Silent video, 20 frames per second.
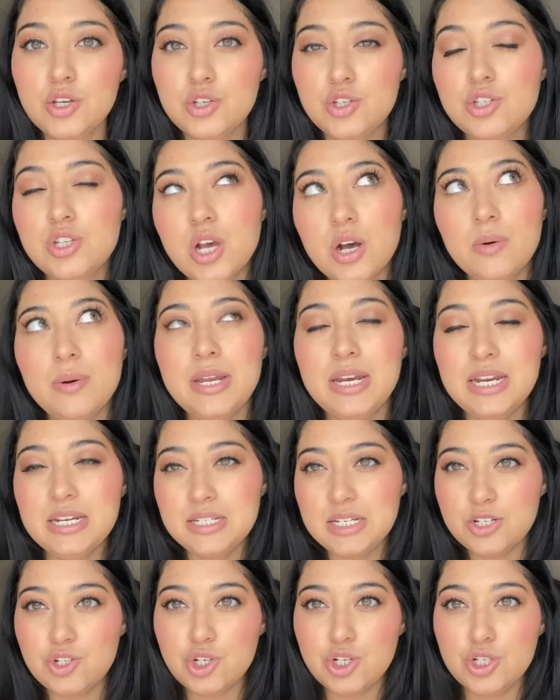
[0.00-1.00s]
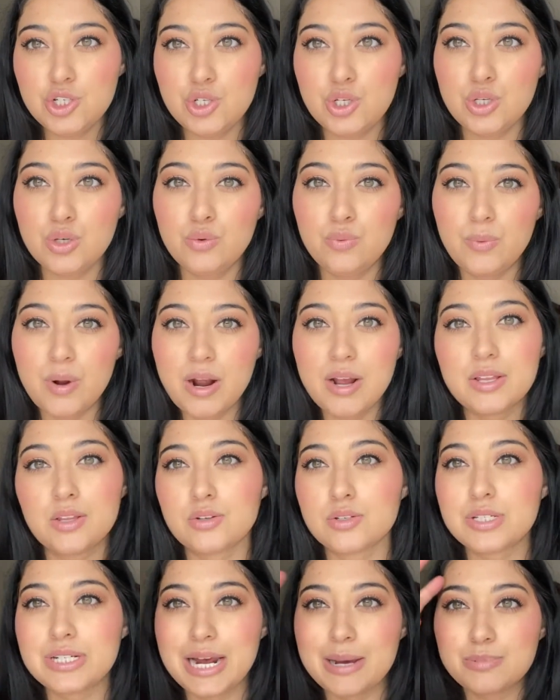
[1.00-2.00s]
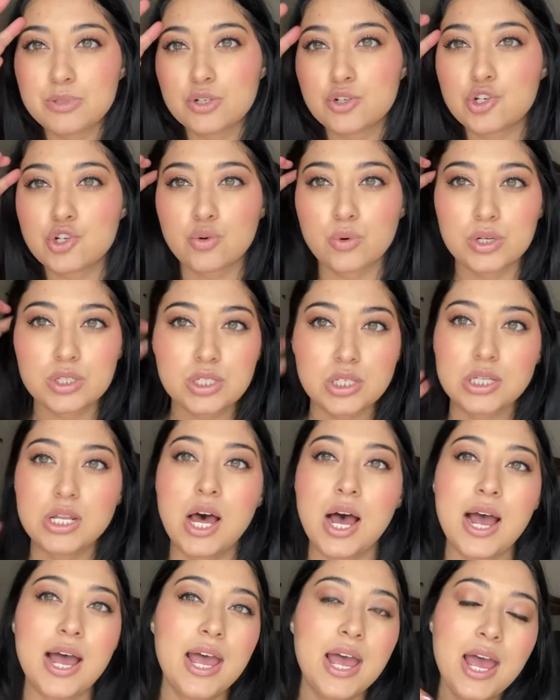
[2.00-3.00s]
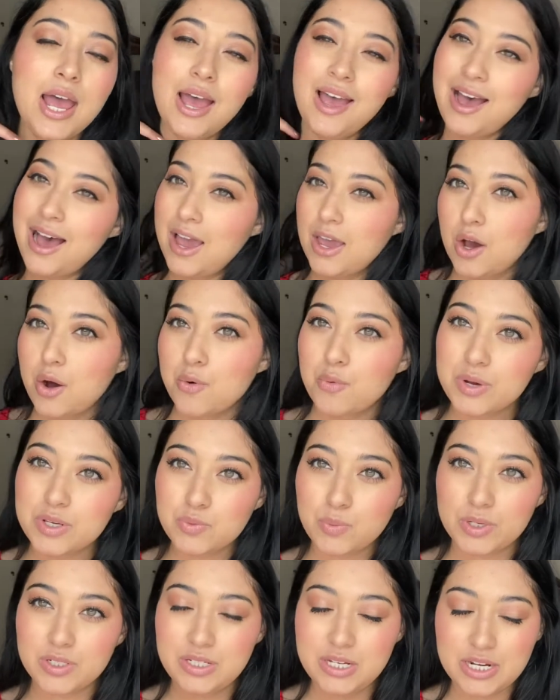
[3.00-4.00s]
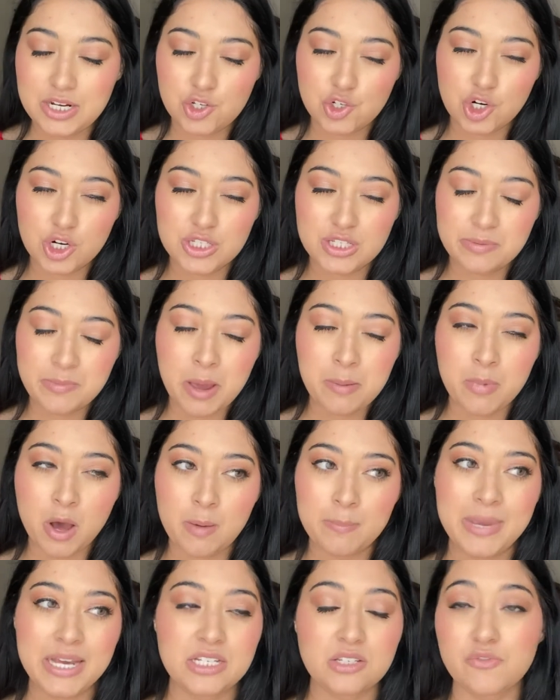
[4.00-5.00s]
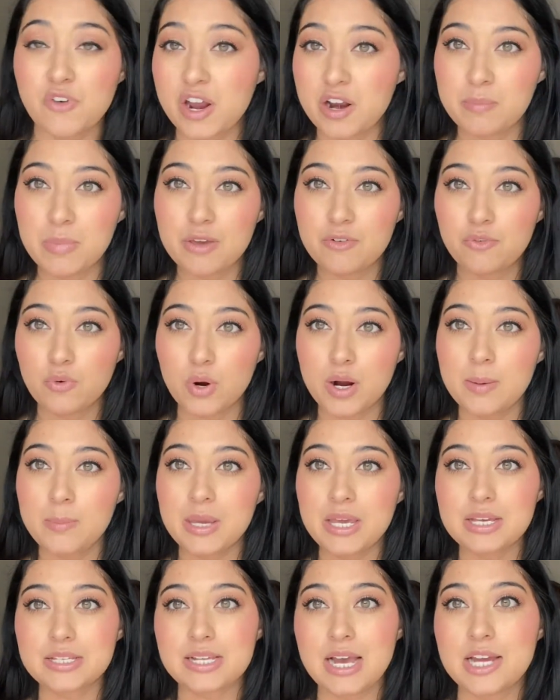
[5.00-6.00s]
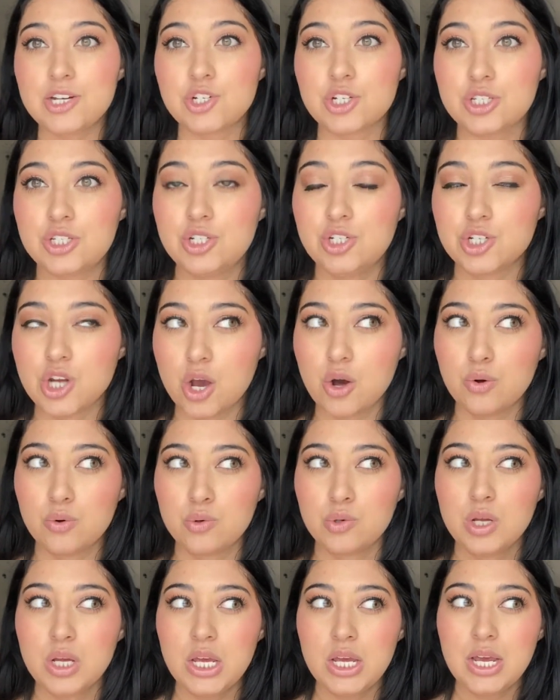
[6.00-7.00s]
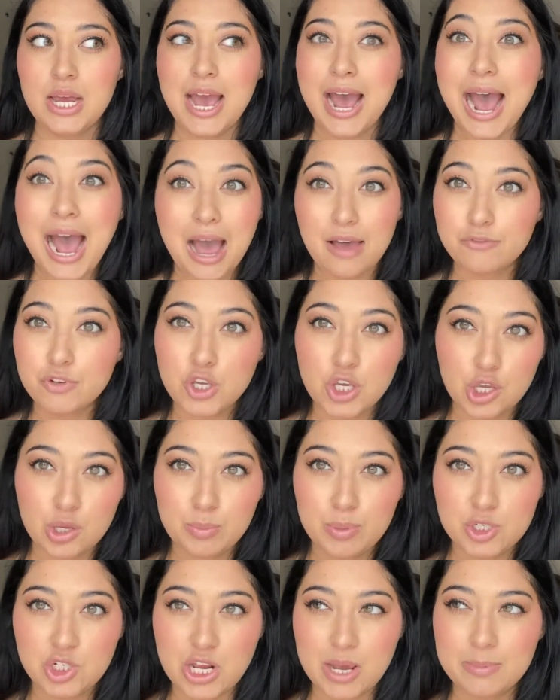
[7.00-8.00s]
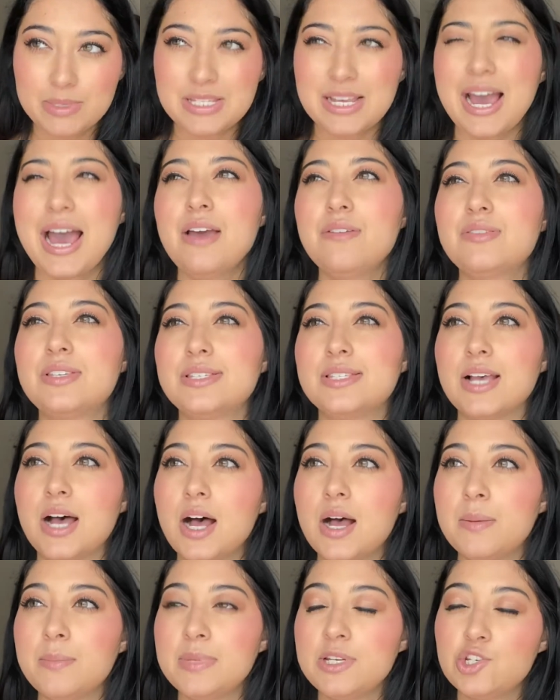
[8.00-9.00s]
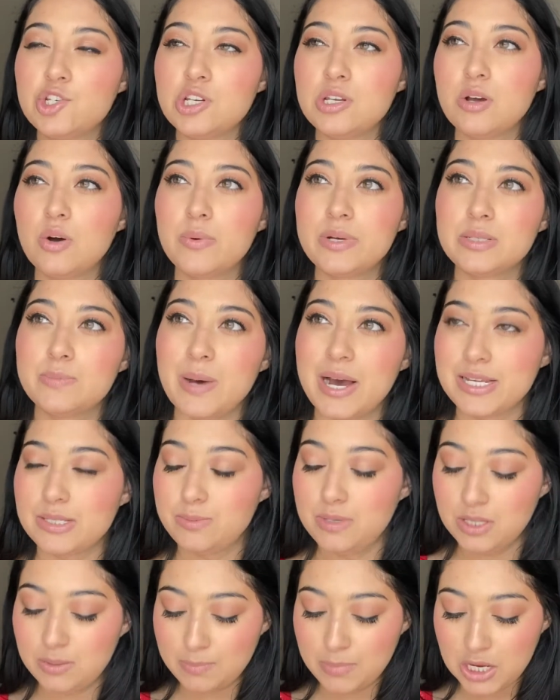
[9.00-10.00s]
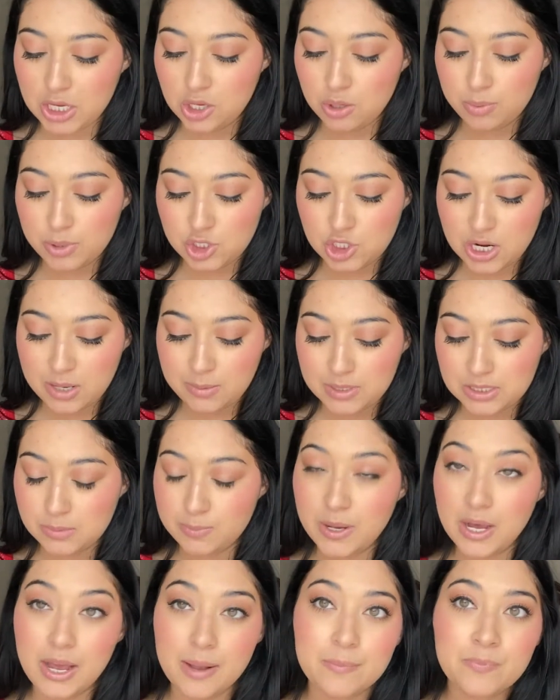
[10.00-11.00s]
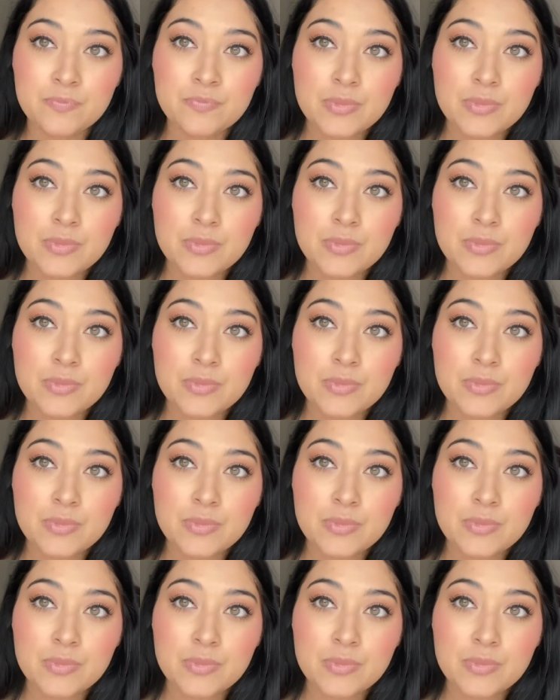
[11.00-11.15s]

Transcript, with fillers: So in addition to wearing those types of shorts a lot, I always wear t-shirts and my mom makes fun of me for it because I just don't have cute pajamas. Like I have some and she always buys me my cute pajamas, but